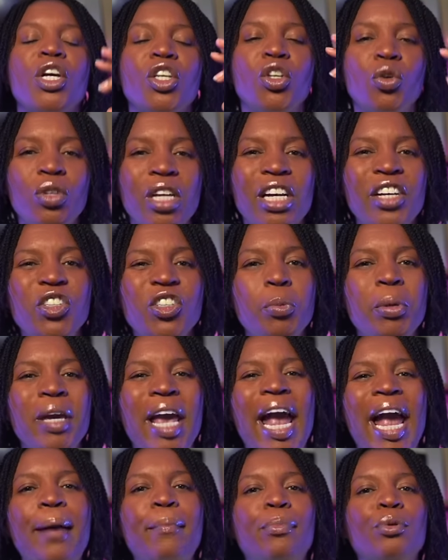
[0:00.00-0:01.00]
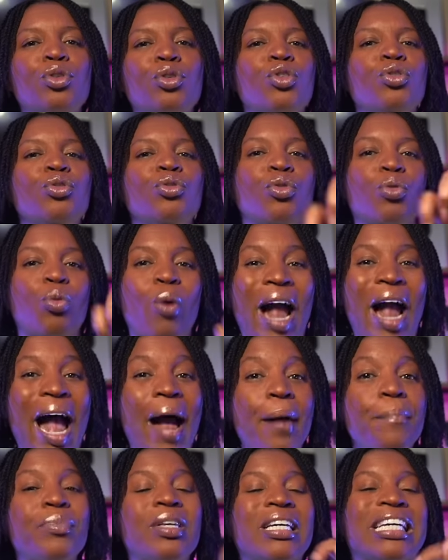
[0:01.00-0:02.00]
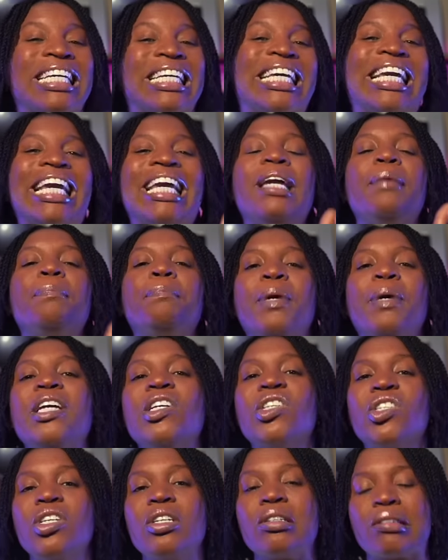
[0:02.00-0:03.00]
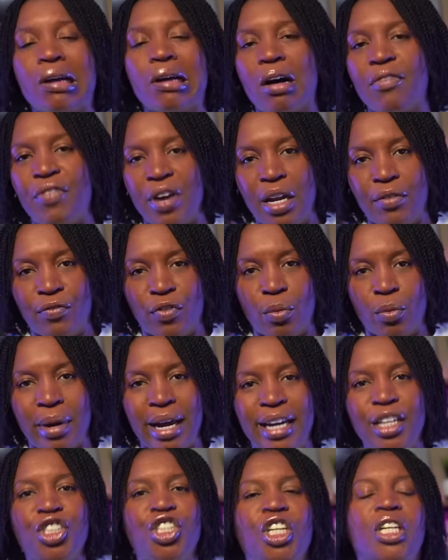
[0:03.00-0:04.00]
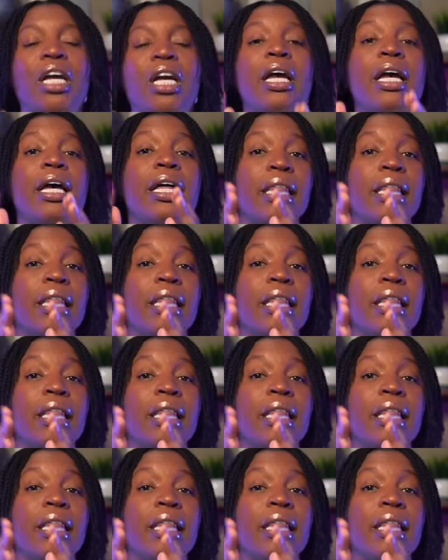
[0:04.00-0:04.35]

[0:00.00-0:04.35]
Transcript: You need to be able to grab the key pieces of information.